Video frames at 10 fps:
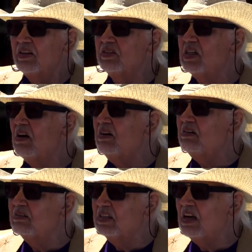There's a
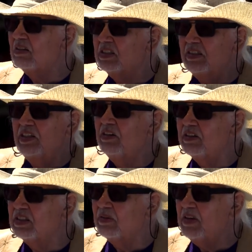hundred thousand
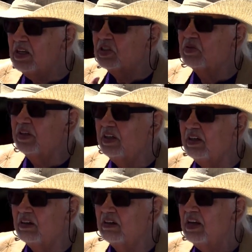years of history
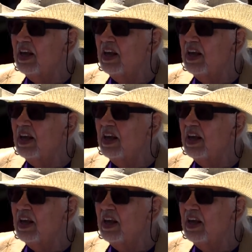here.